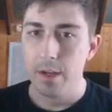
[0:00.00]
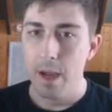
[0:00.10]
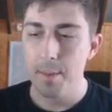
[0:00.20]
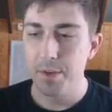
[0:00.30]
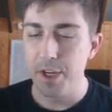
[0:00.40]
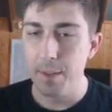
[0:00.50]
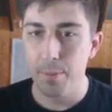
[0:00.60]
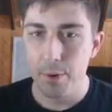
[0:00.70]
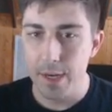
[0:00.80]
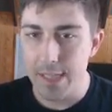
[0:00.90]
I'm good,
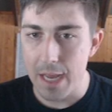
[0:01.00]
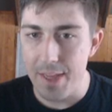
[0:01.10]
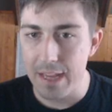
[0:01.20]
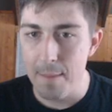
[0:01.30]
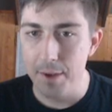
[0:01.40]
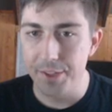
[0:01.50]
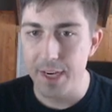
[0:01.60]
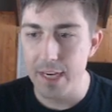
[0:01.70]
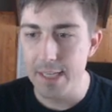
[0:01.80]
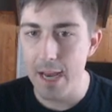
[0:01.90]
boys. I think Camille
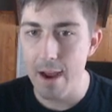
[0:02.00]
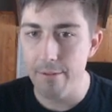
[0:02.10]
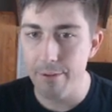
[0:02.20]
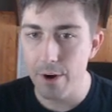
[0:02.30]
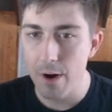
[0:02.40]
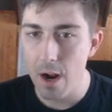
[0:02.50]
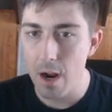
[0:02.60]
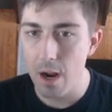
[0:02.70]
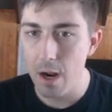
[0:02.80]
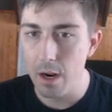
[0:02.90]
does have
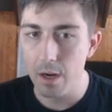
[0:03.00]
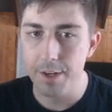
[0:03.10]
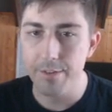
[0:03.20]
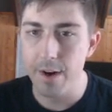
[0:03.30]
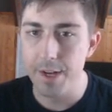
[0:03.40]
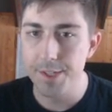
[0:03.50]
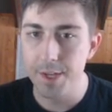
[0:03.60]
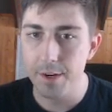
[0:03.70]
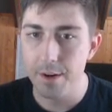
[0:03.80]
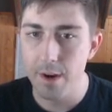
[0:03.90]
her Divine
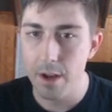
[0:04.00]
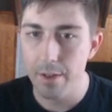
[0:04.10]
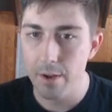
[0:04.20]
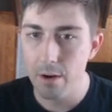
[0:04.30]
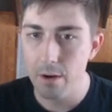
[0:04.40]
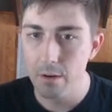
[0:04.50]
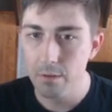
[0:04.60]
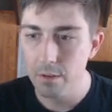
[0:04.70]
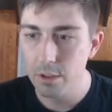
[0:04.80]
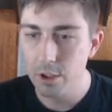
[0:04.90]
Thunder now, though.
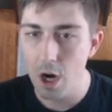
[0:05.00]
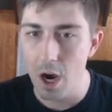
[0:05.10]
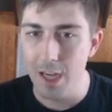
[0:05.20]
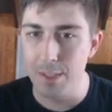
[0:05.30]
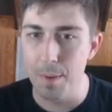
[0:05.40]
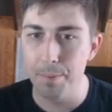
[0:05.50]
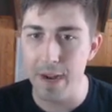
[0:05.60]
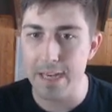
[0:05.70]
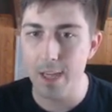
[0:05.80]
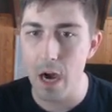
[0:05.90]
Kala's been
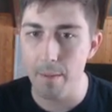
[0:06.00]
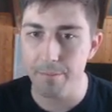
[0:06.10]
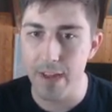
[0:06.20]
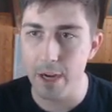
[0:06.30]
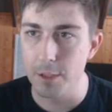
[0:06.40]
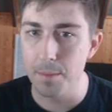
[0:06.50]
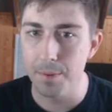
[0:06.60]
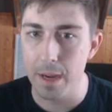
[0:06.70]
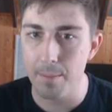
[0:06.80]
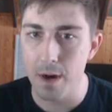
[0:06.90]
playing top. Diego's been
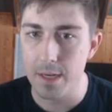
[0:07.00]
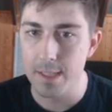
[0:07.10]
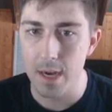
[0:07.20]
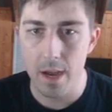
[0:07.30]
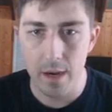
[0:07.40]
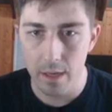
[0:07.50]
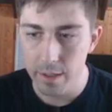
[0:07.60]
playing bot side.